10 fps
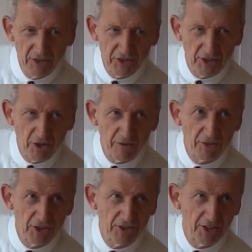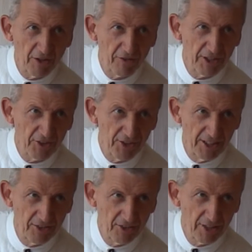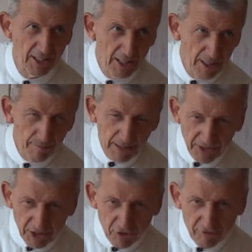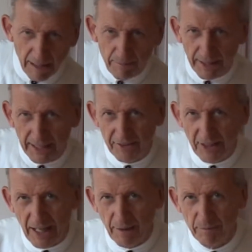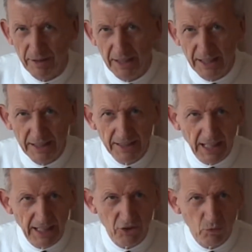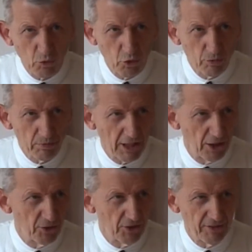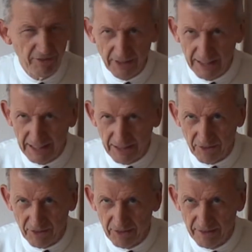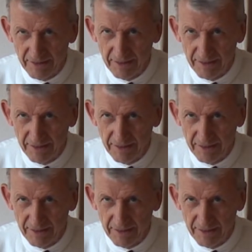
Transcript: self to selflessness, but it's wrapping it up in nice, warm, cozy feelings.